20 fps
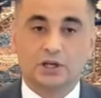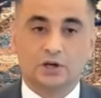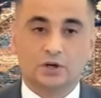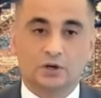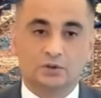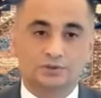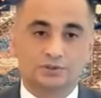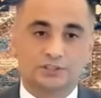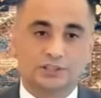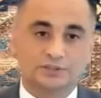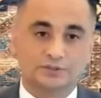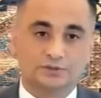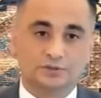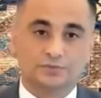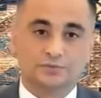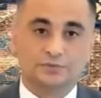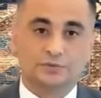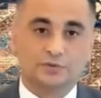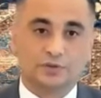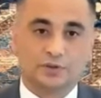on 10th of
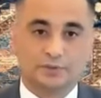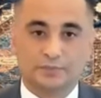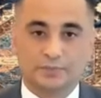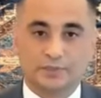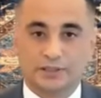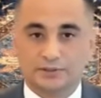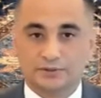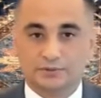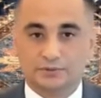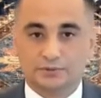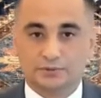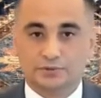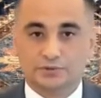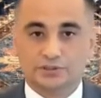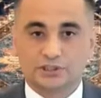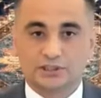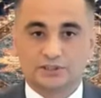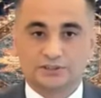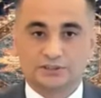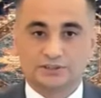November
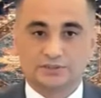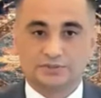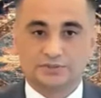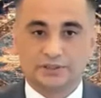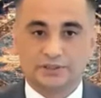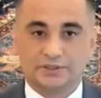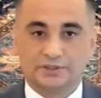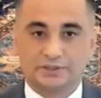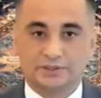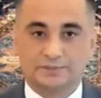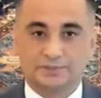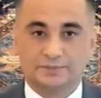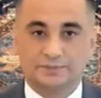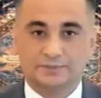2020.